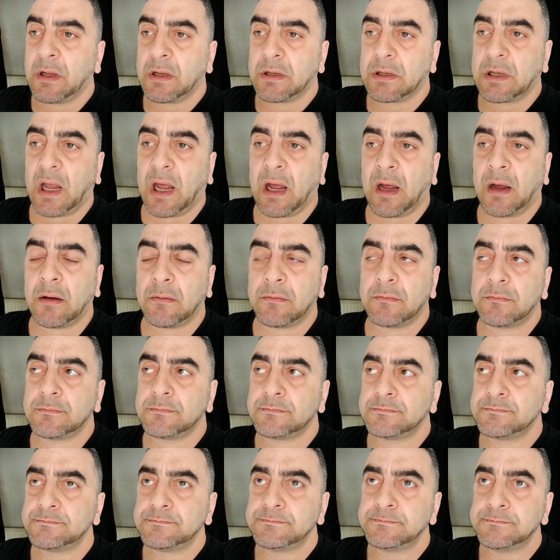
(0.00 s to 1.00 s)
Now,
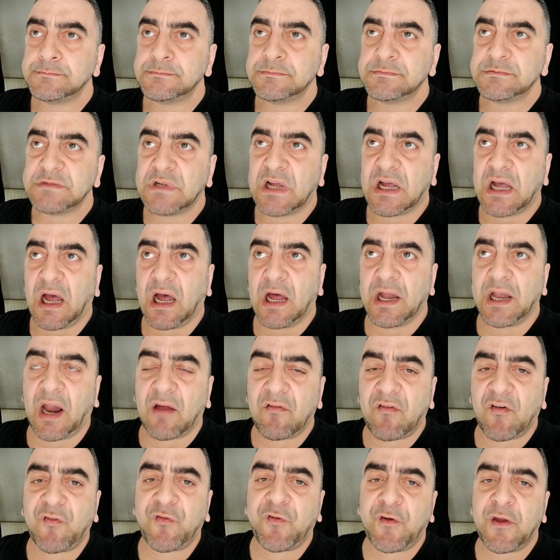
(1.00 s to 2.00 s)

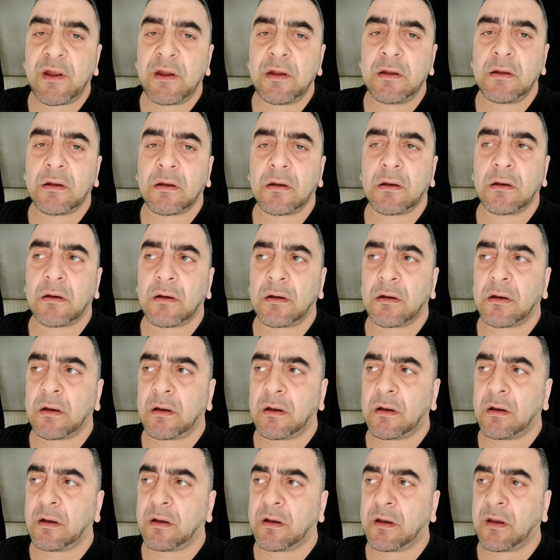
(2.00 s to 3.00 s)
another thing
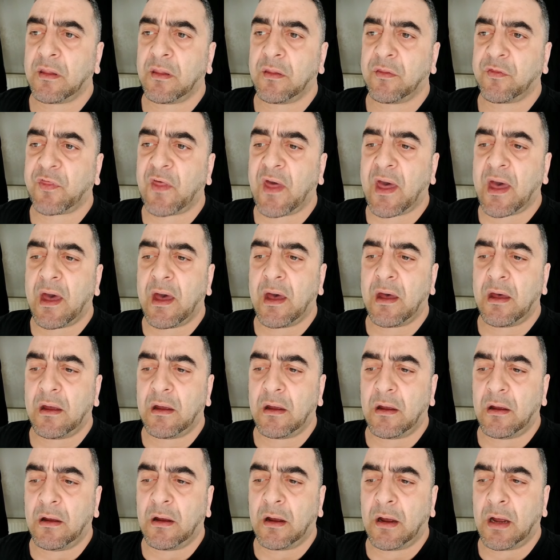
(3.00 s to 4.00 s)
that
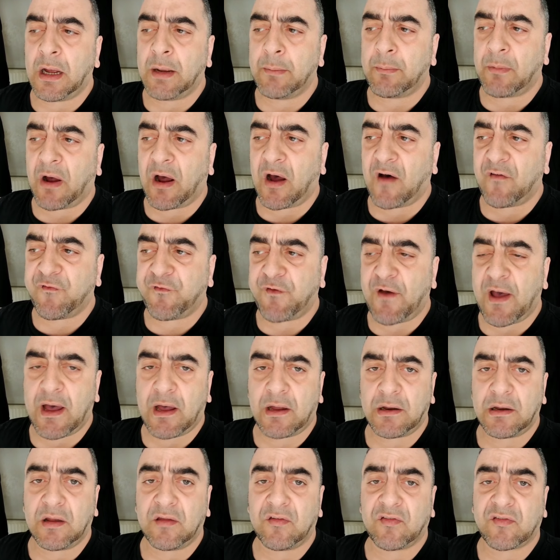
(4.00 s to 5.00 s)
I
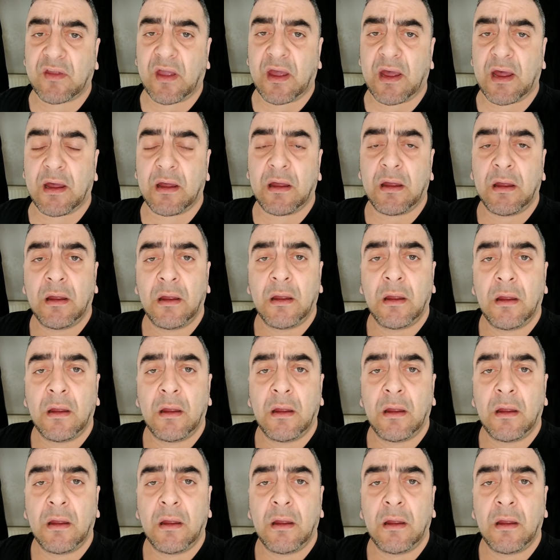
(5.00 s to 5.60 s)
found is that